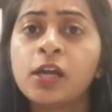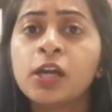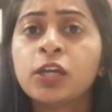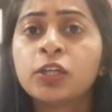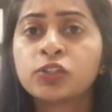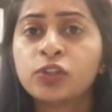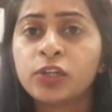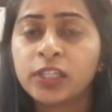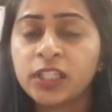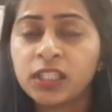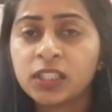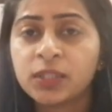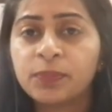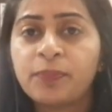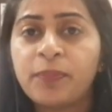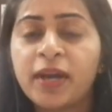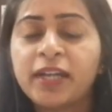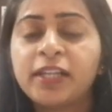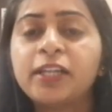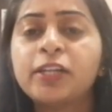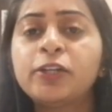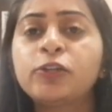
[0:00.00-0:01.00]
So it is
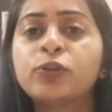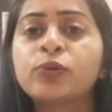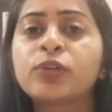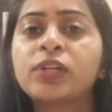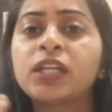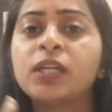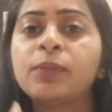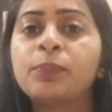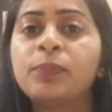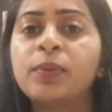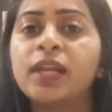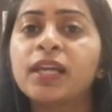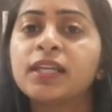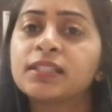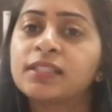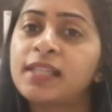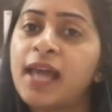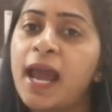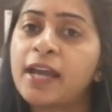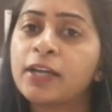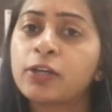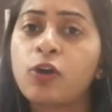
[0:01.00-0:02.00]
better to replace
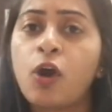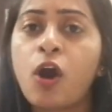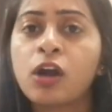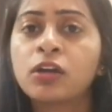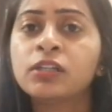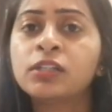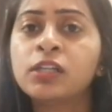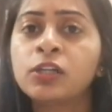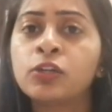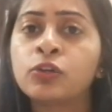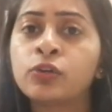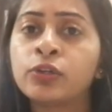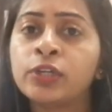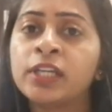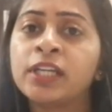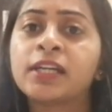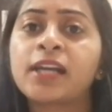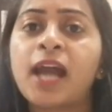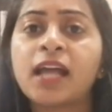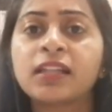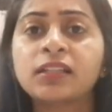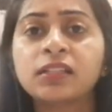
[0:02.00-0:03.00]
that organelle only
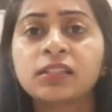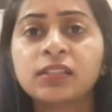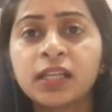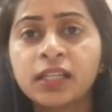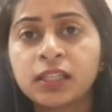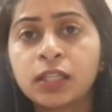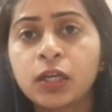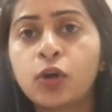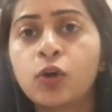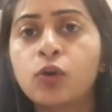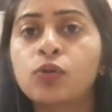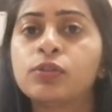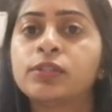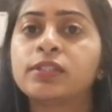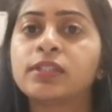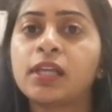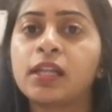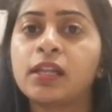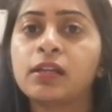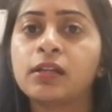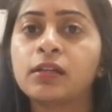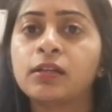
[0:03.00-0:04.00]
rather than the whole
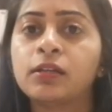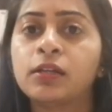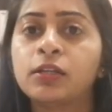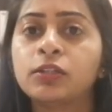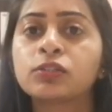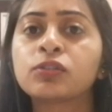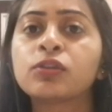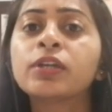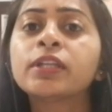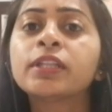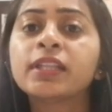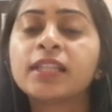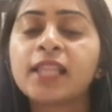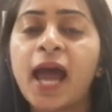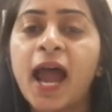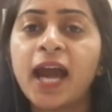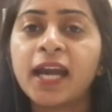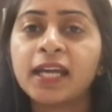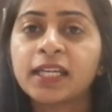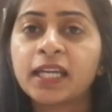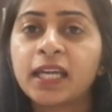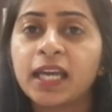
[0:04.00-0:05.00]
cell. So in
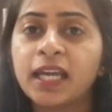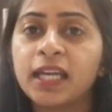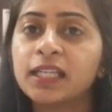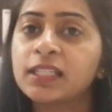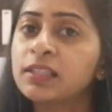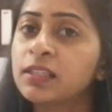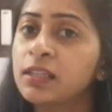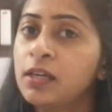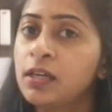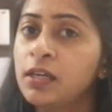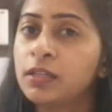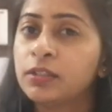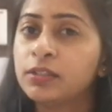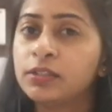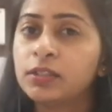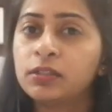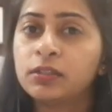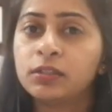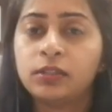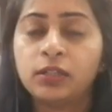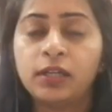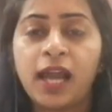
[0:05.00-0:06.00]
that case,
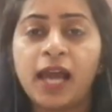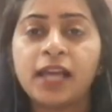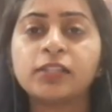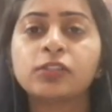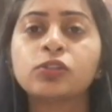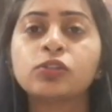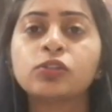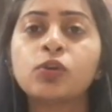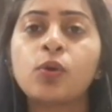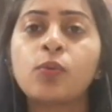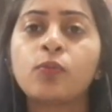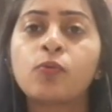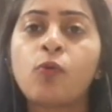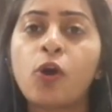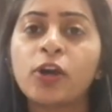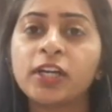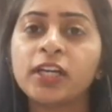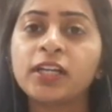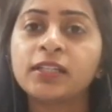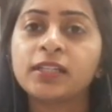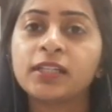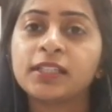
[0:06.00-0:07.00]
the lysosome, what
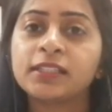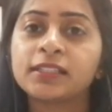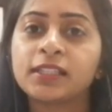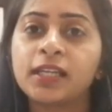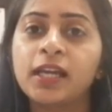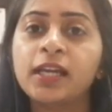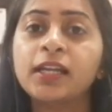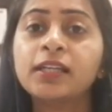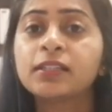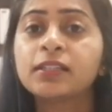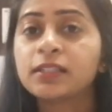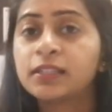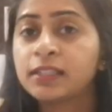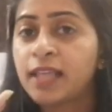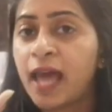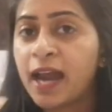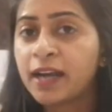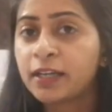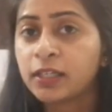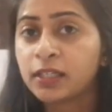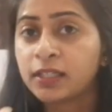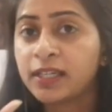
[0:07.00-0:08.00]
it does,
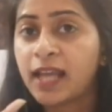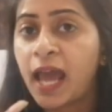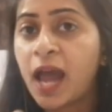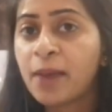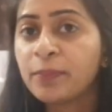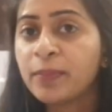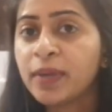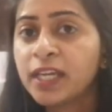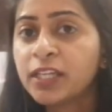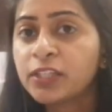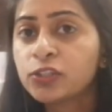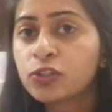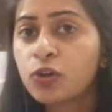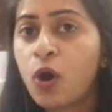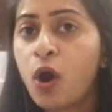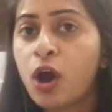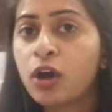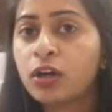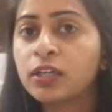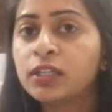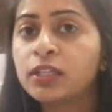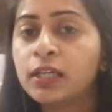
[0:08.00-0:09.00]
that damaged
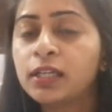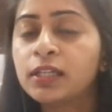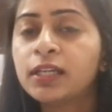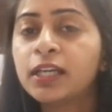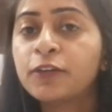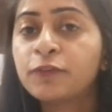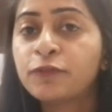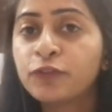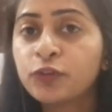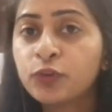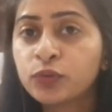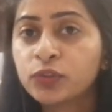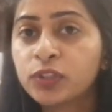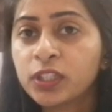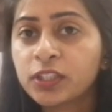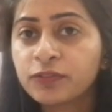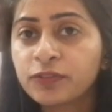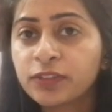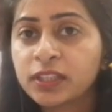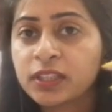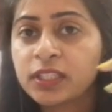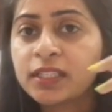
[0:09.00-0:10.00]
organelle, it
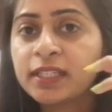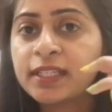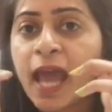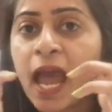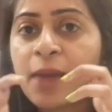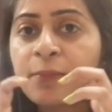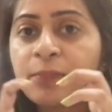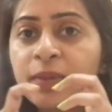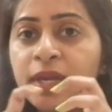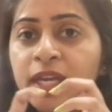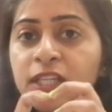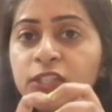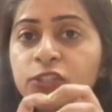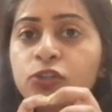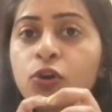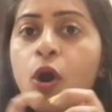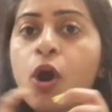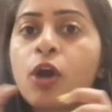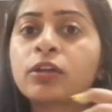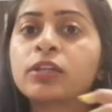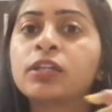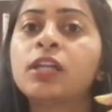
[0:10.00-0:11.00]
fuses with the damaged
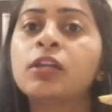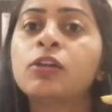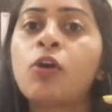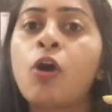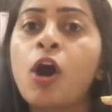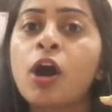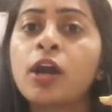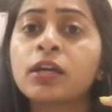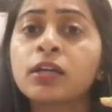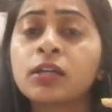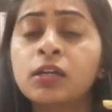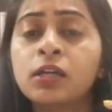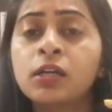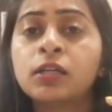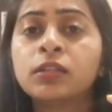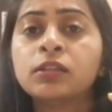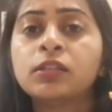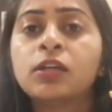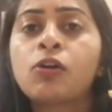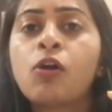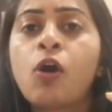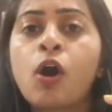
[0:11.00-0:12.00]
organelle or
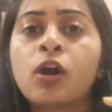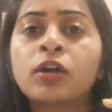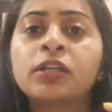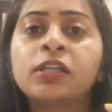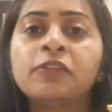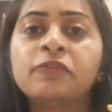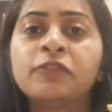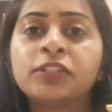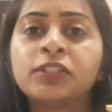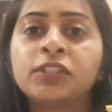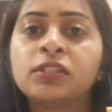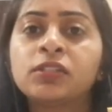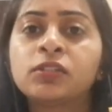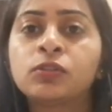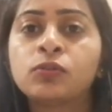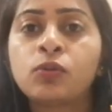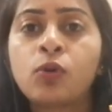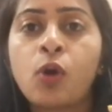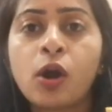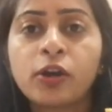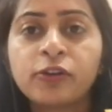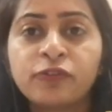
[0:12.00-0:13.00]
the organelle which is
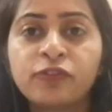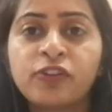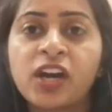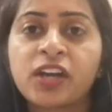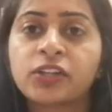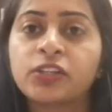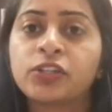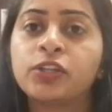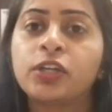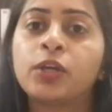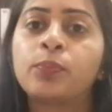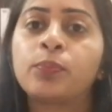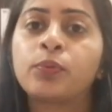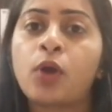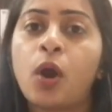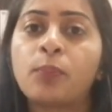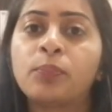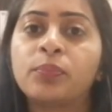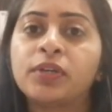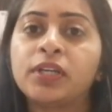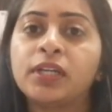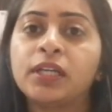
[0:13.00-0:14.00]
not functioning
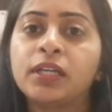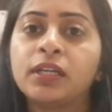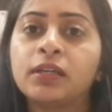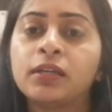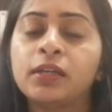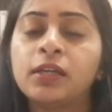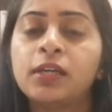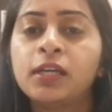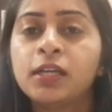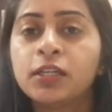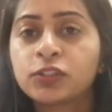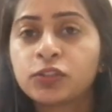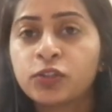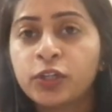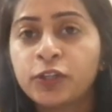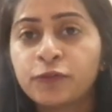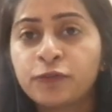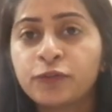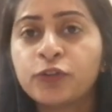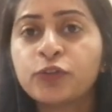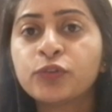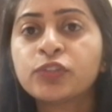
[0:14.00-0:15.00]
properly. So it
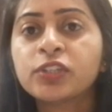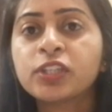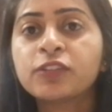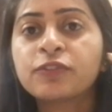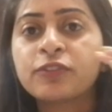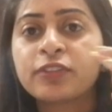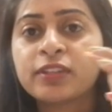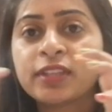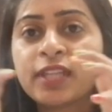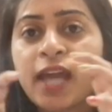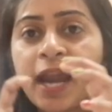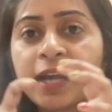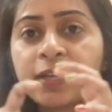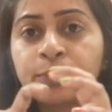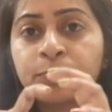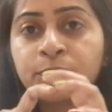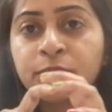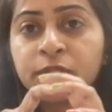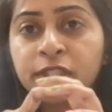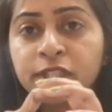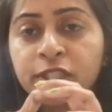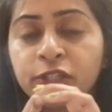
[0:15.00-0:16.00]
fuses with that
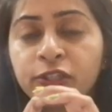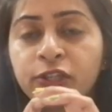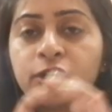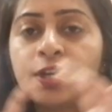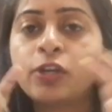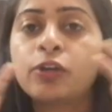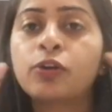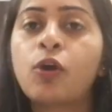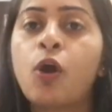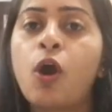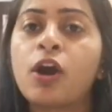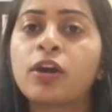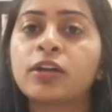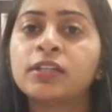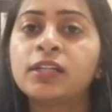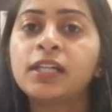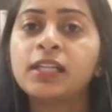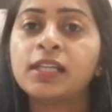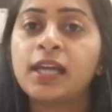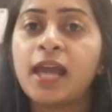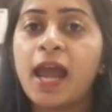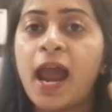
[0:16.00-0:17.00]
particular
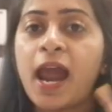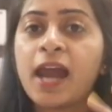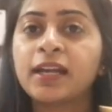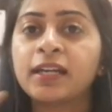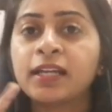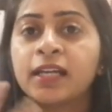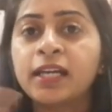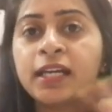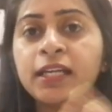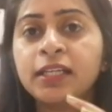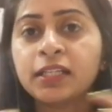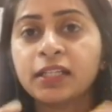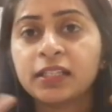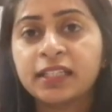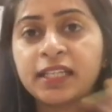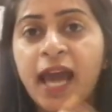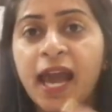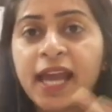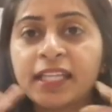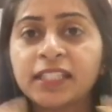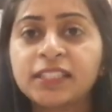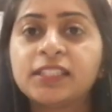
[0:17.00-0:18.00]
organelle and it
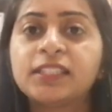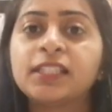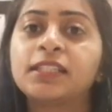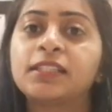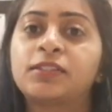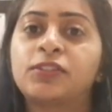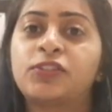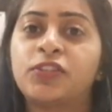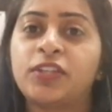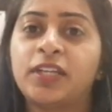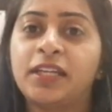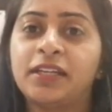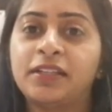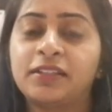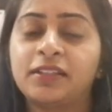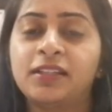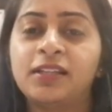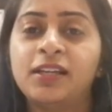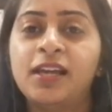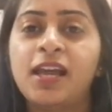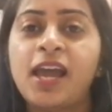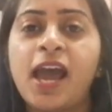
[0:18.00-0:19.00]
digests it,
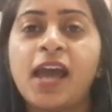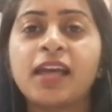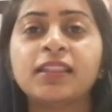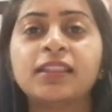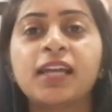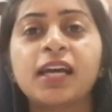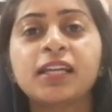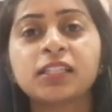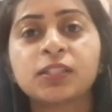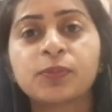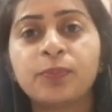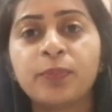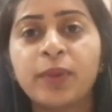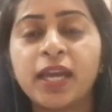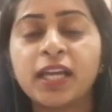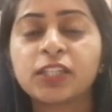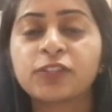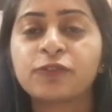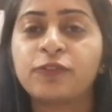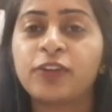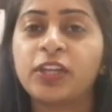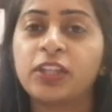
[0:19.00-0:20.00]
and thus
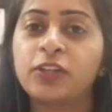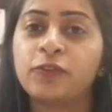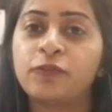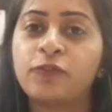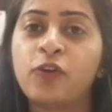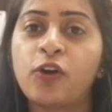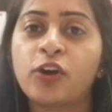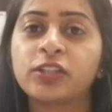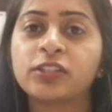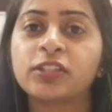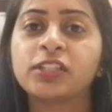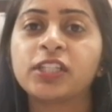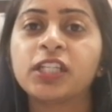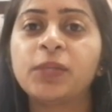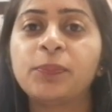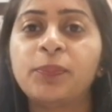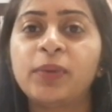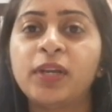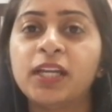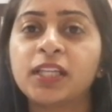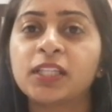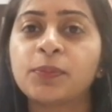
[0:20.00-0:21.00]
makes way for the
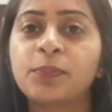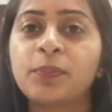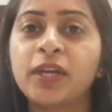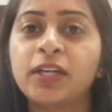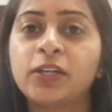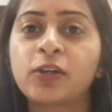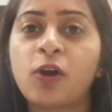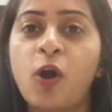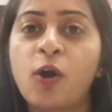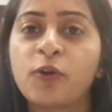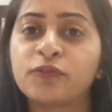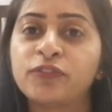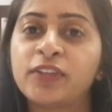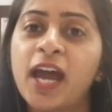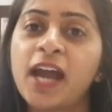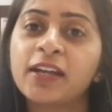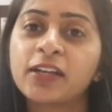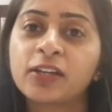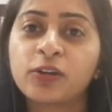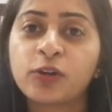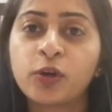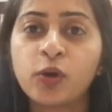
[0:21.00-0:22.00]
replacement of
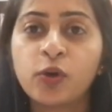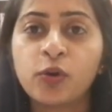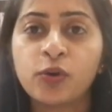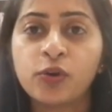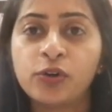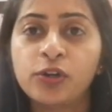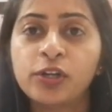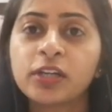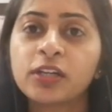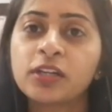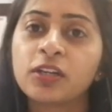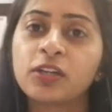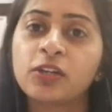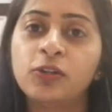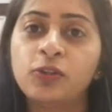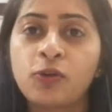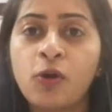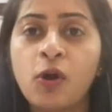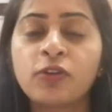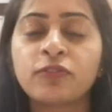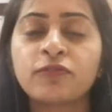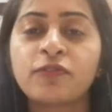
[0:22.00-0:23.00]
that old
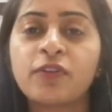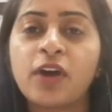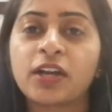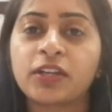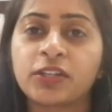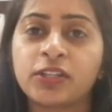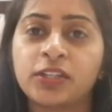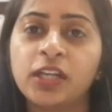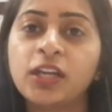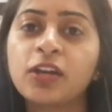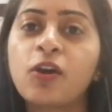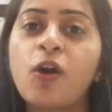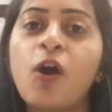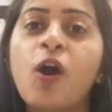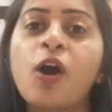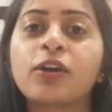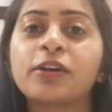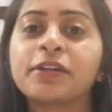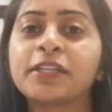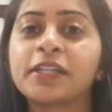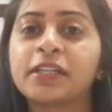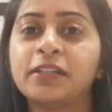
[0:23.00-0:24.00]
non-functioning
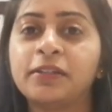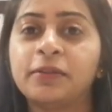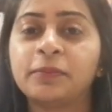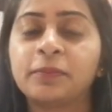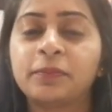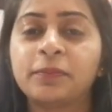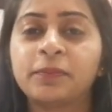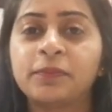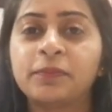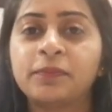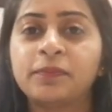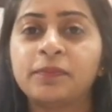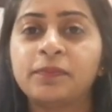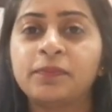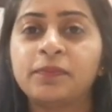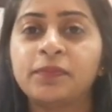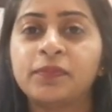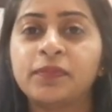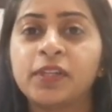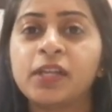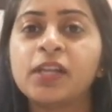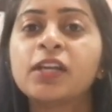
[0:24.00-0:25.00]
organelle.
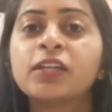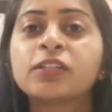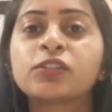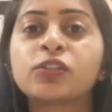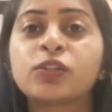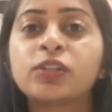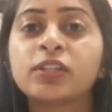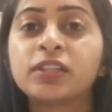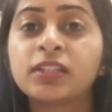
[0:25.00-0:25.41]
So